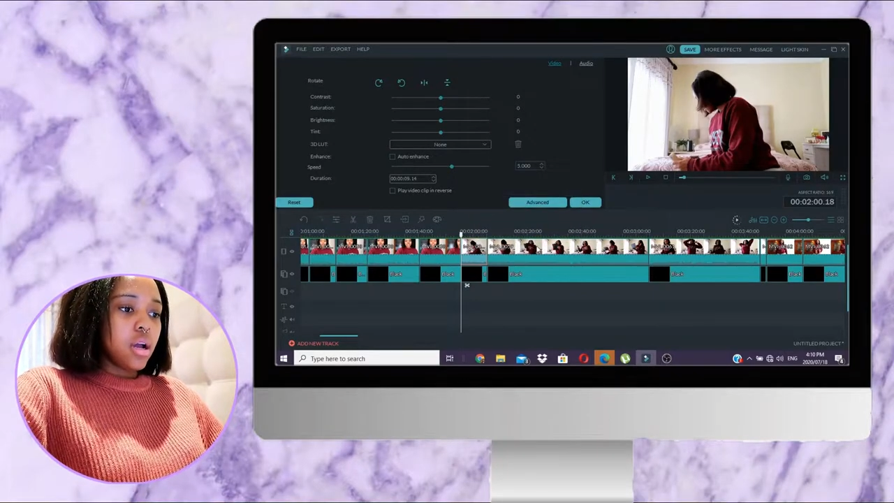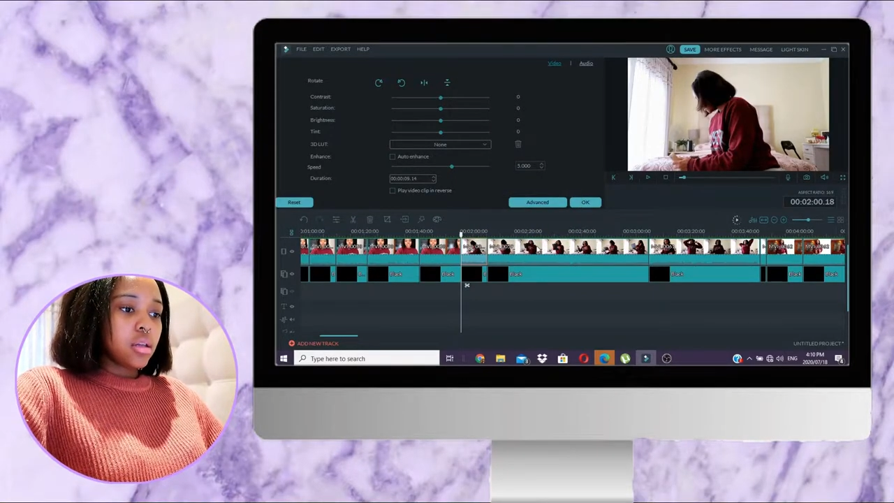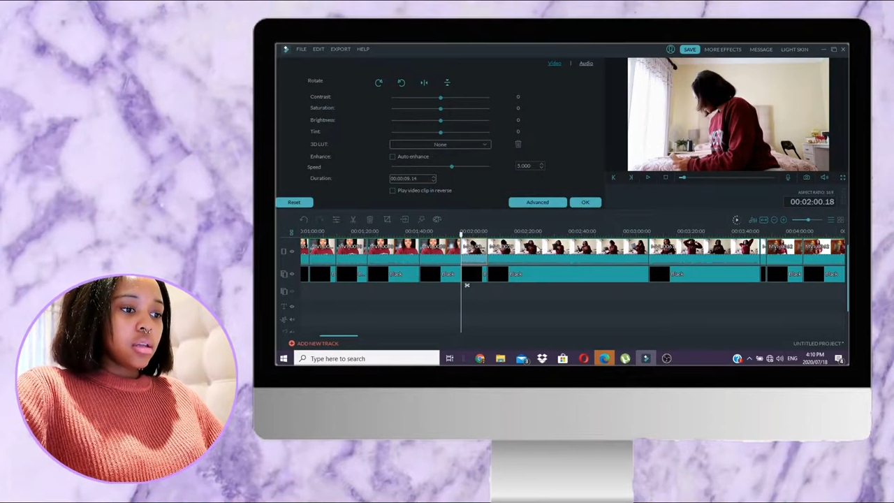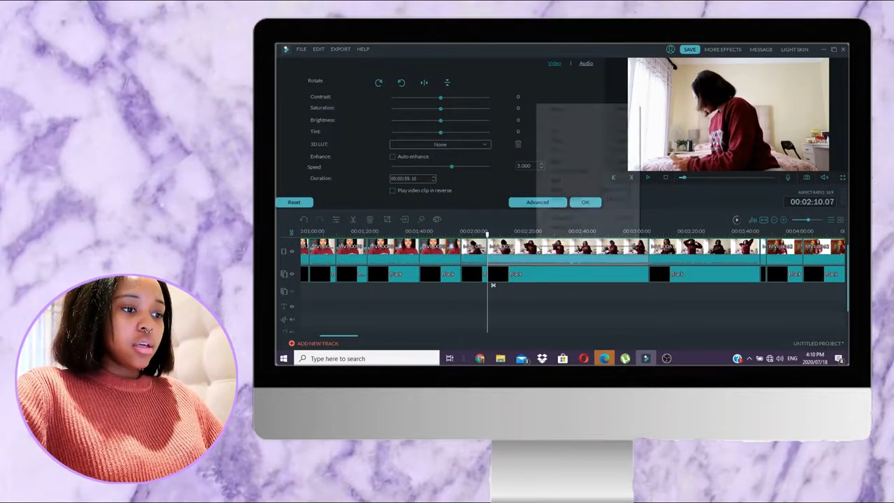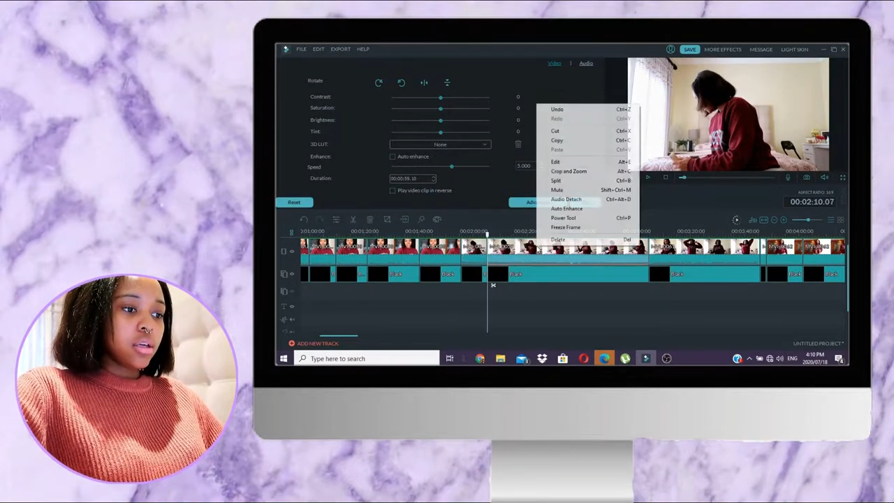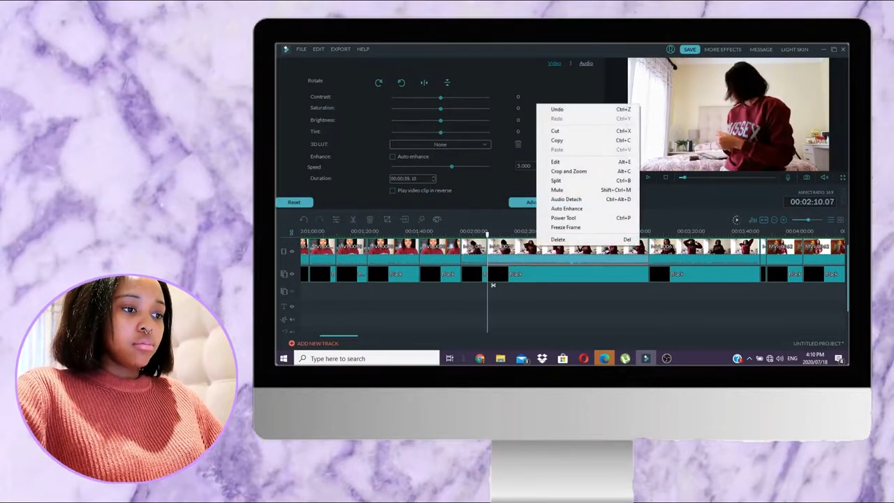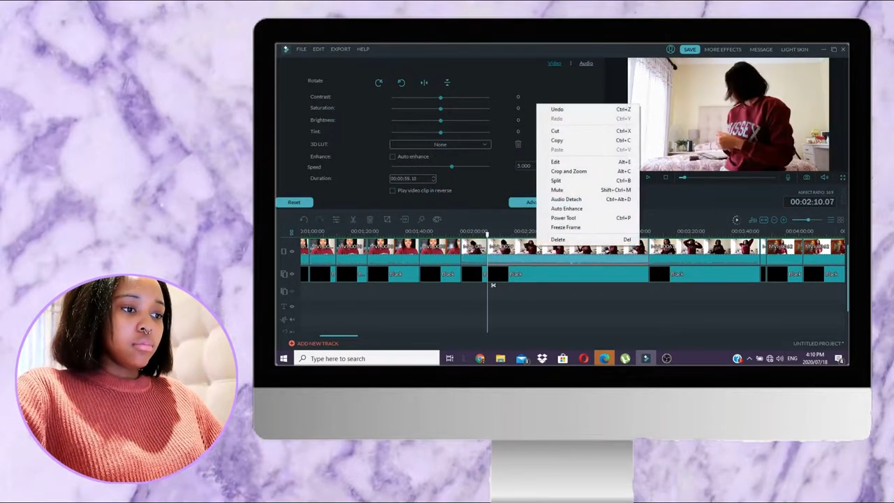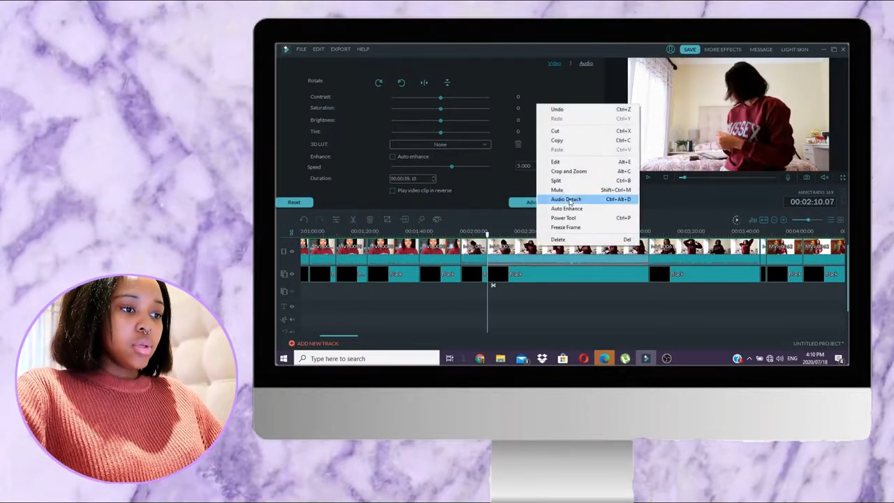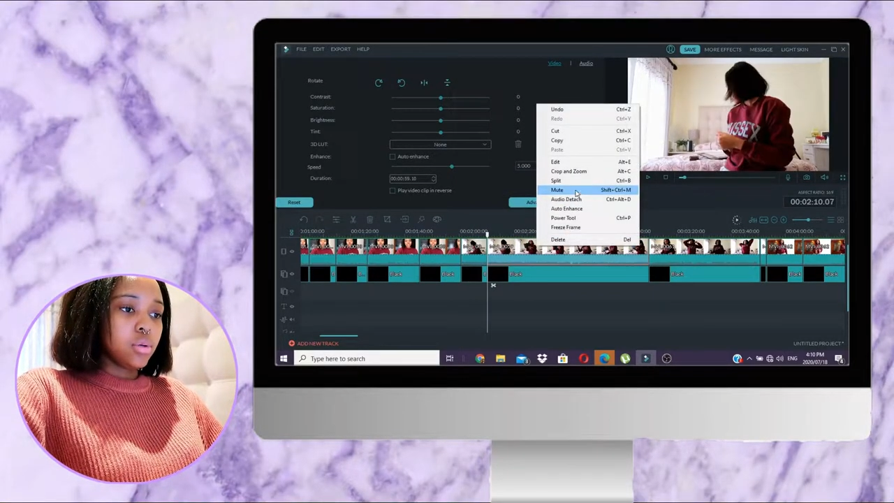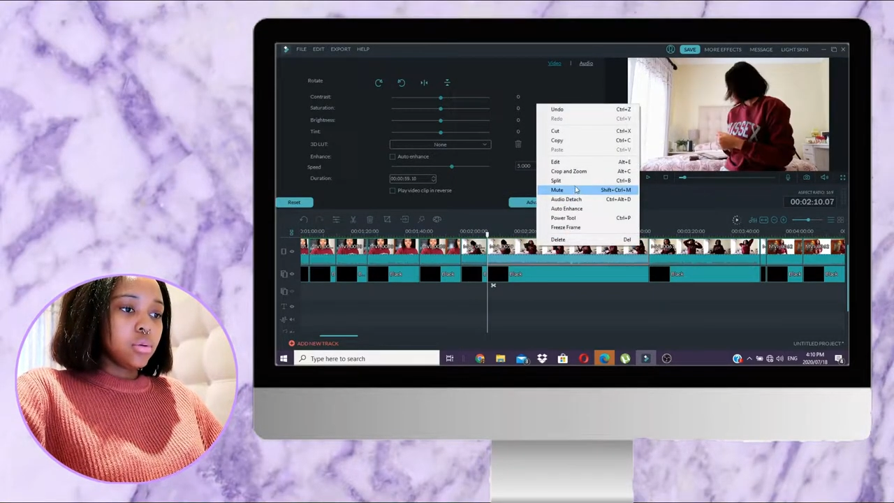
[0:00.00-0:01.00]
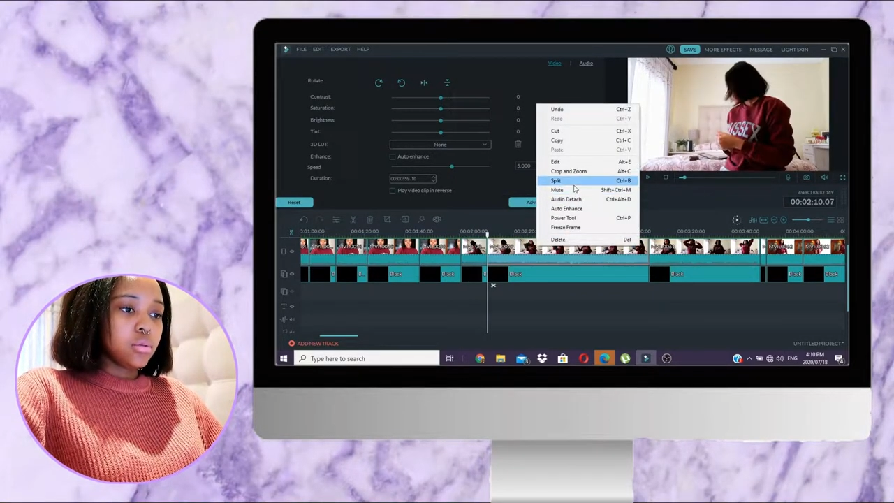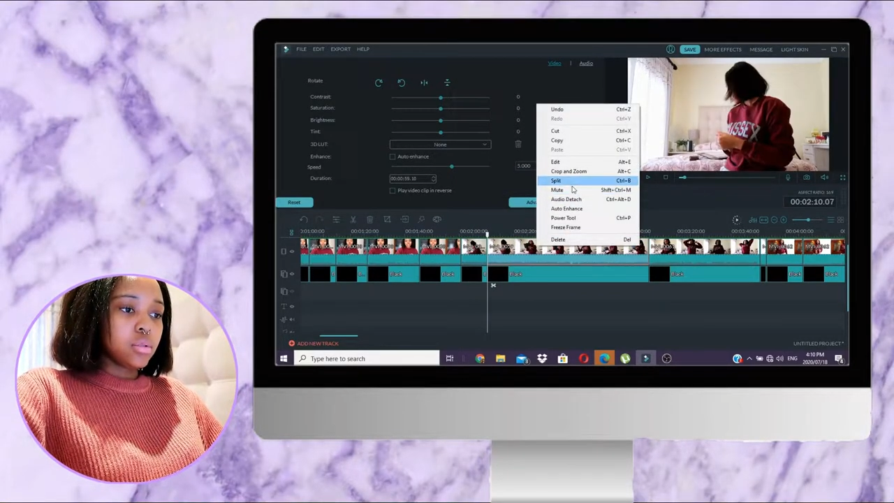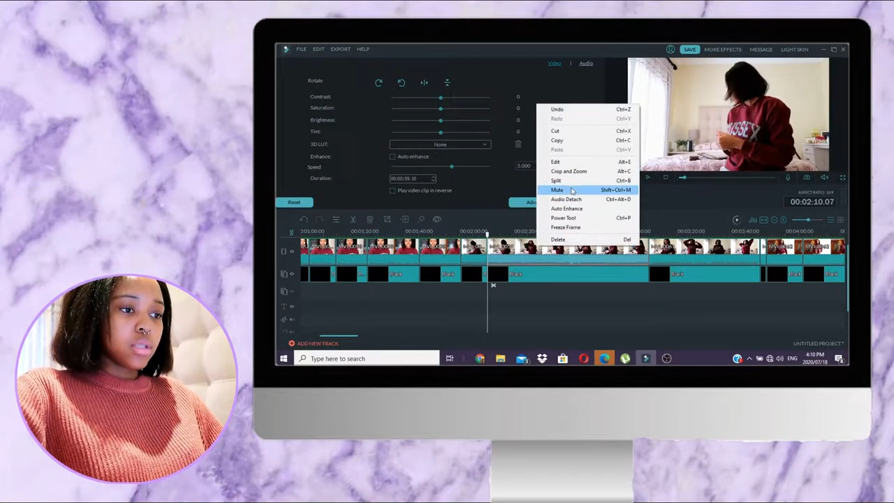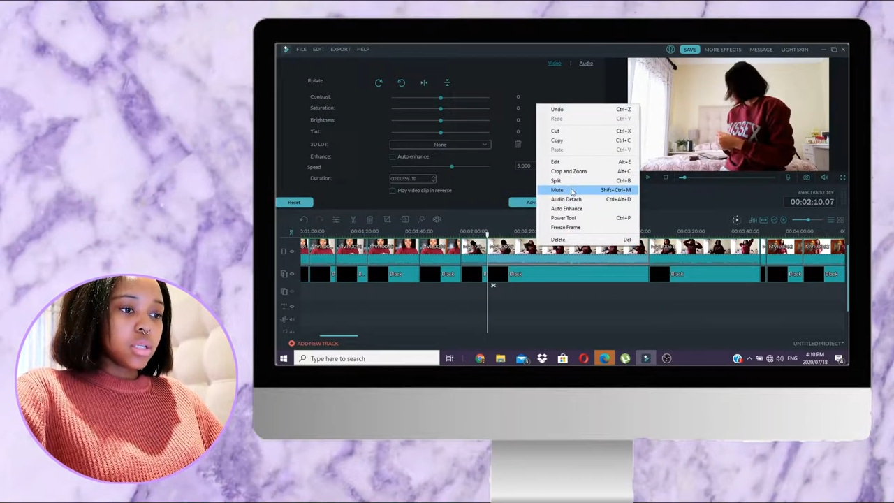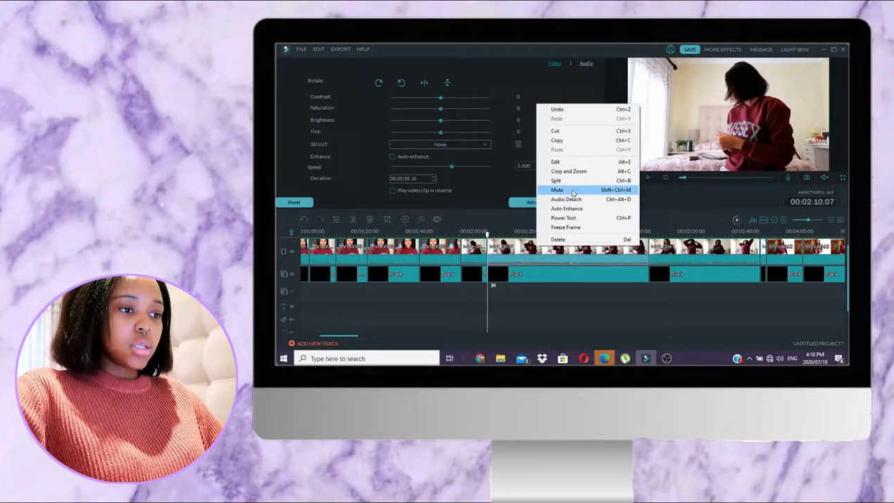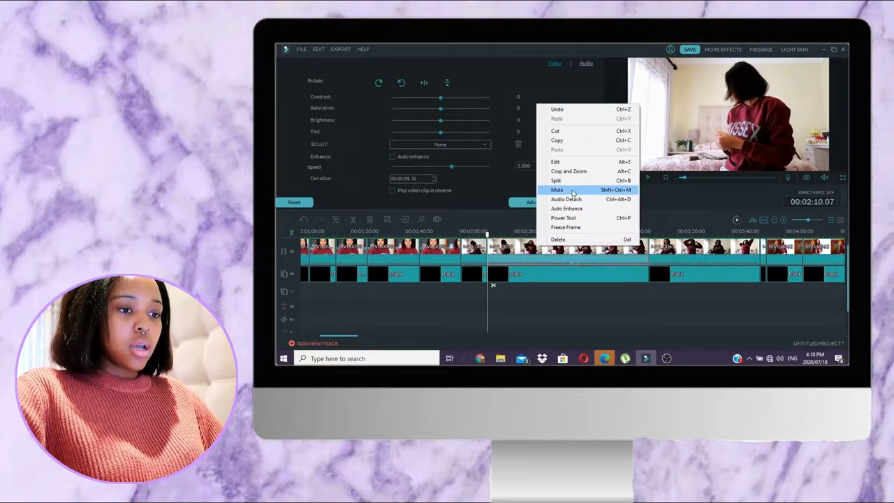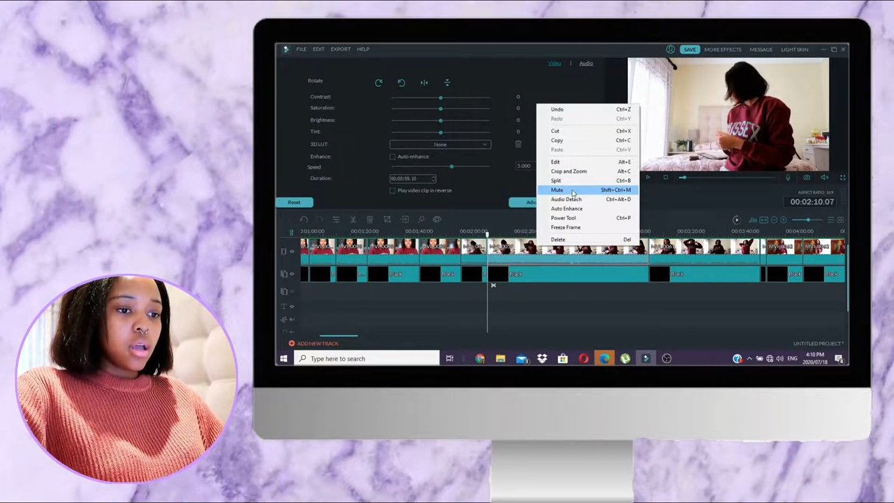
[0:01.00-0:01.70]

clicking mute,